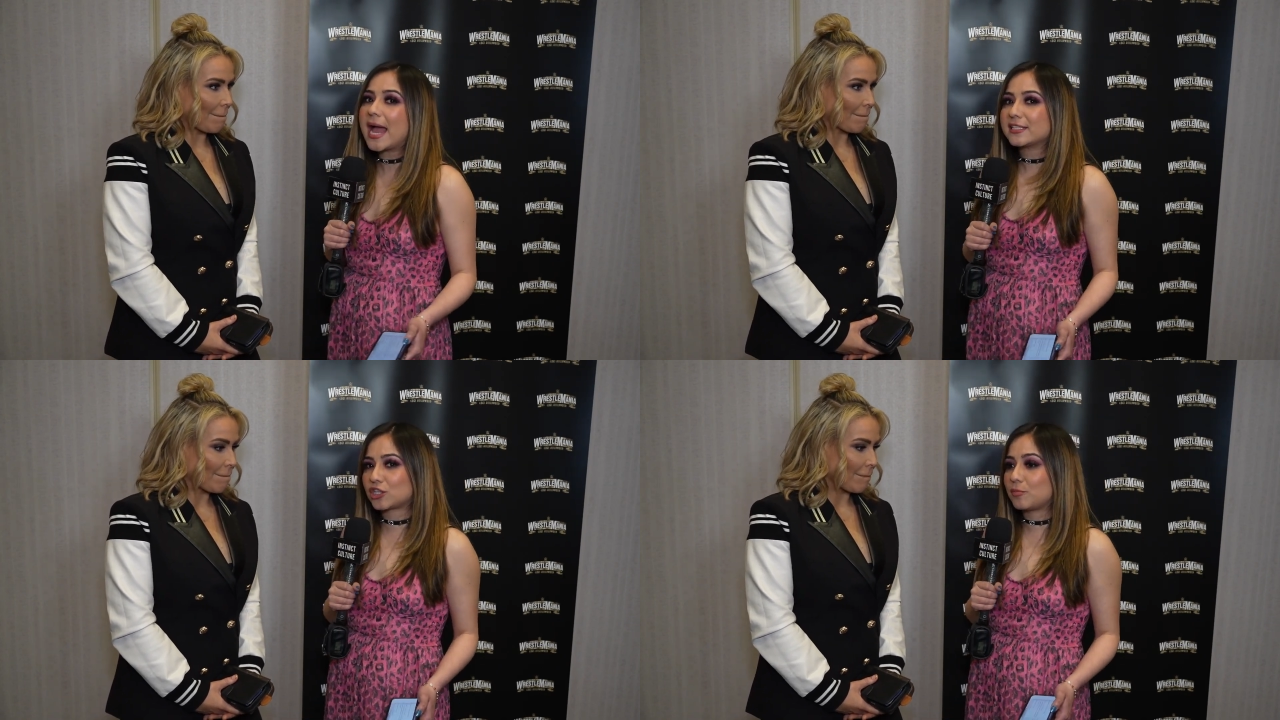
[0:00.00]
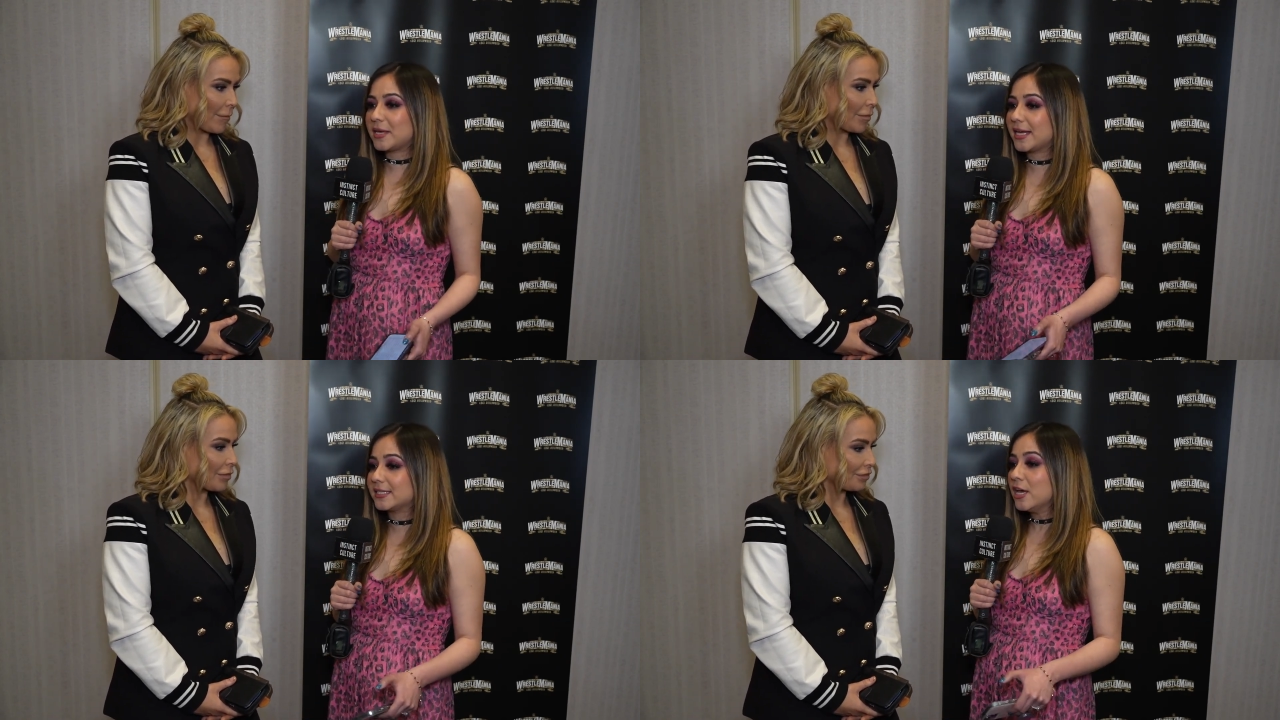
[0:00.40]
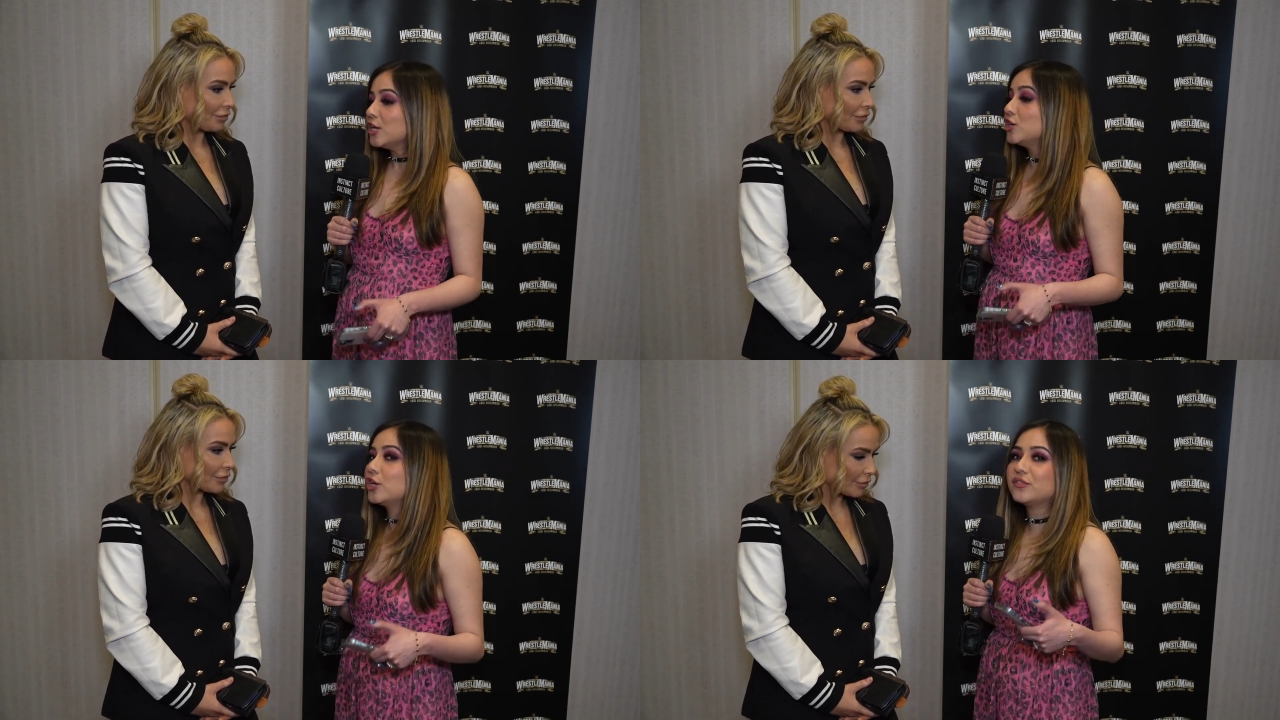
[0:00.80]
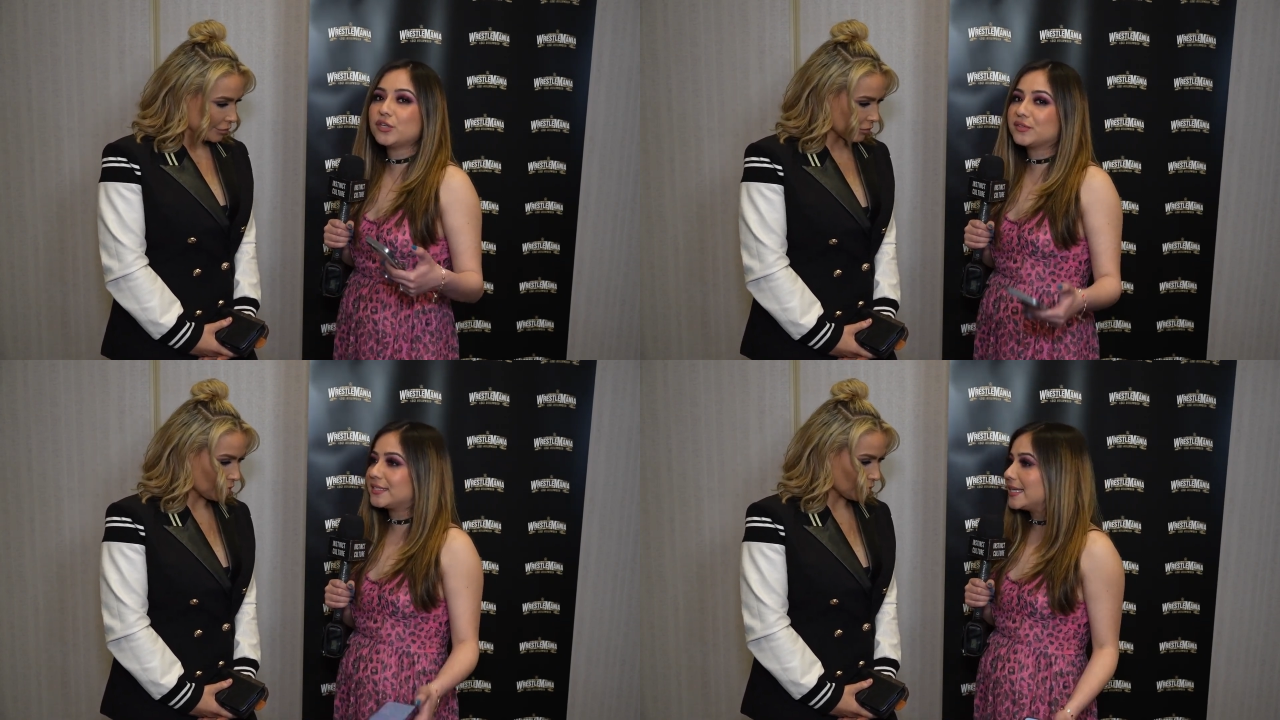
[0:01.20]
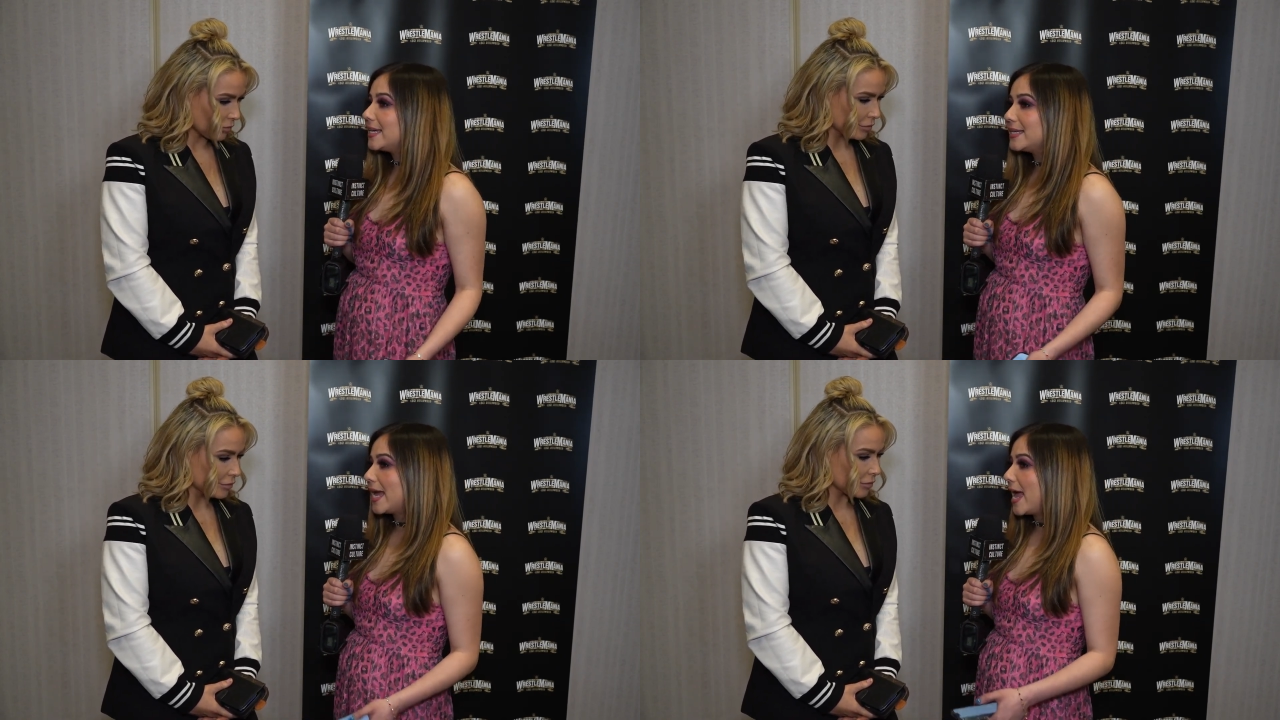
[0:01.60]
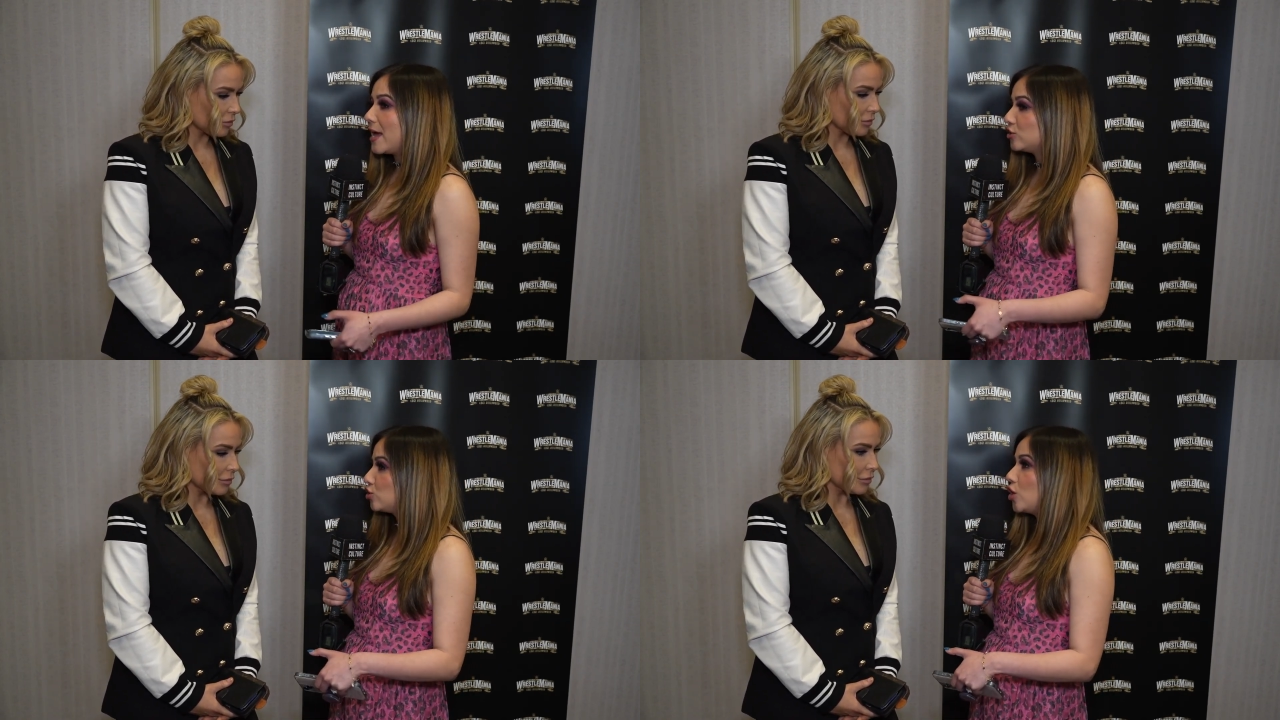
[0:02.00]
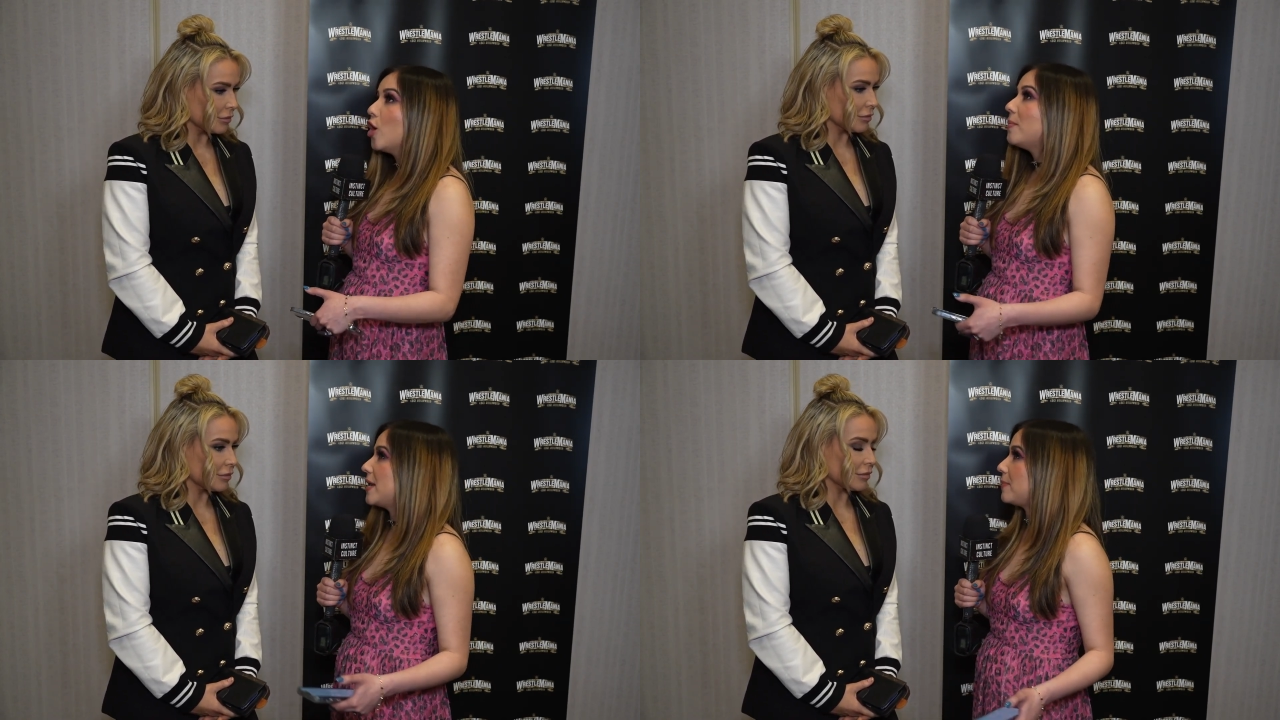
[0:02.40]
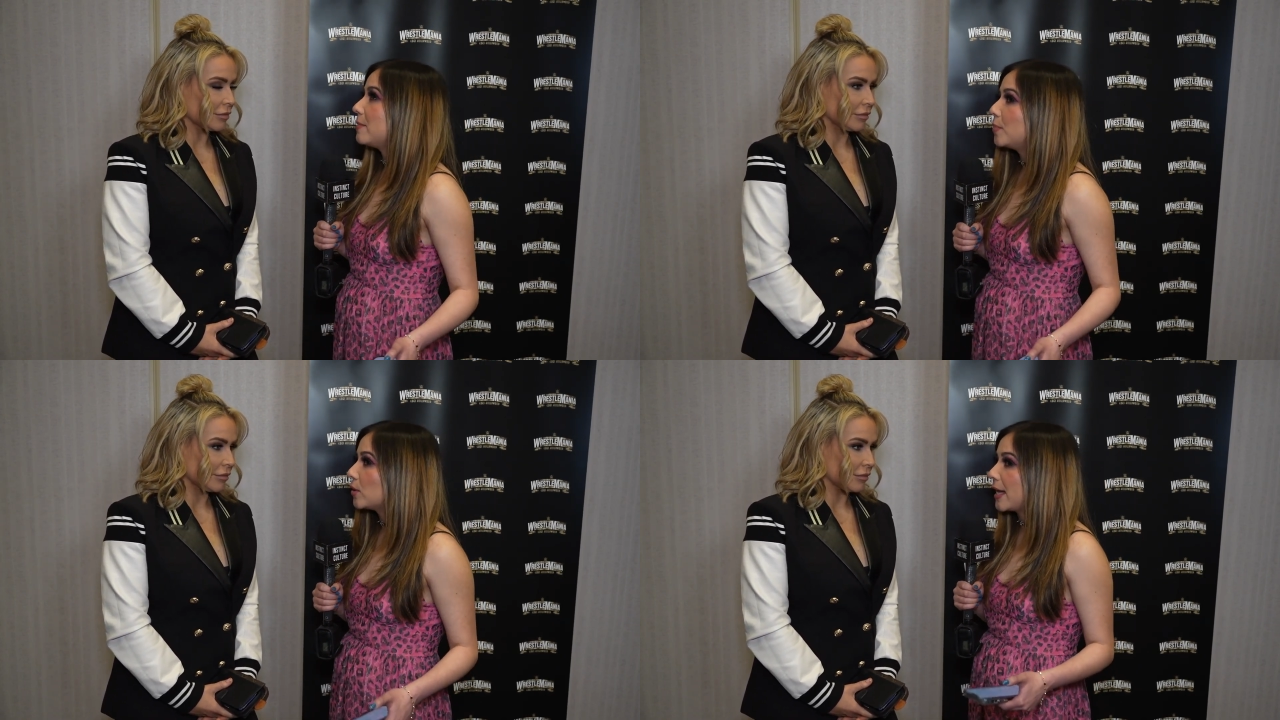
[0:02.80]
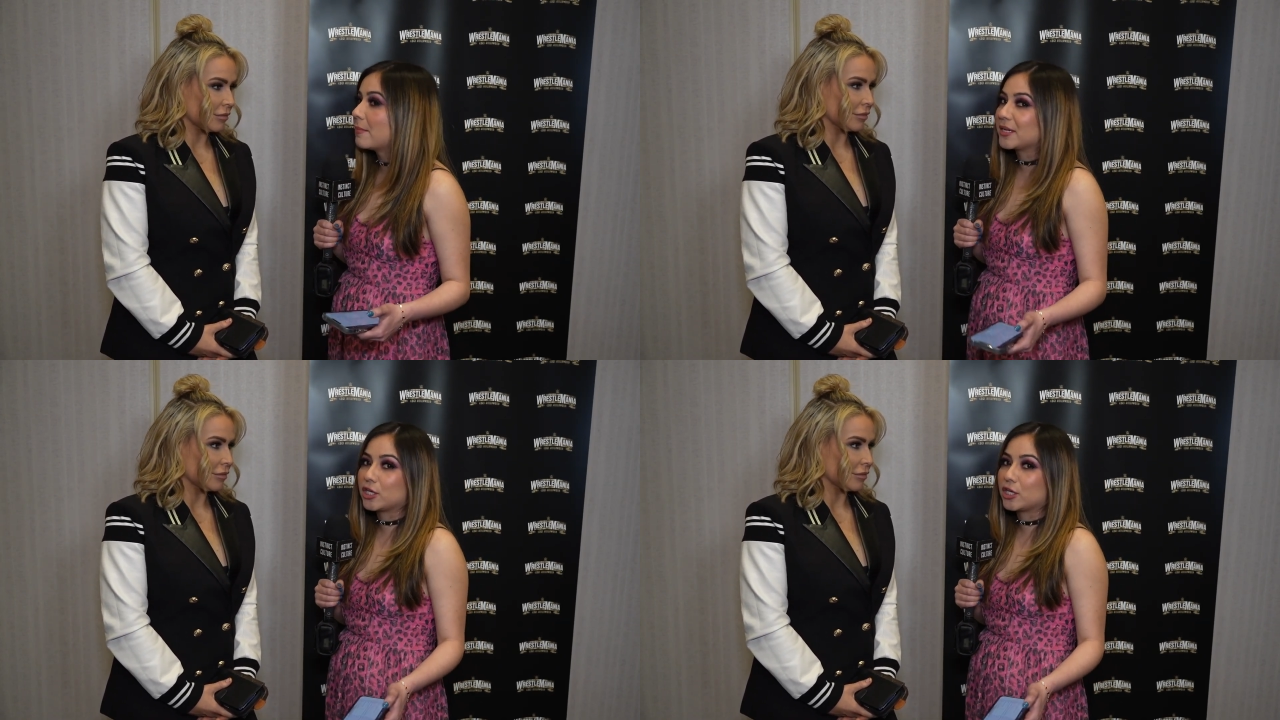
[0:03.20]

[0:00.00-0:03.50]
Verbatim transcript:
Speaker 1: to ask you, because, you know, you've seen so many people come and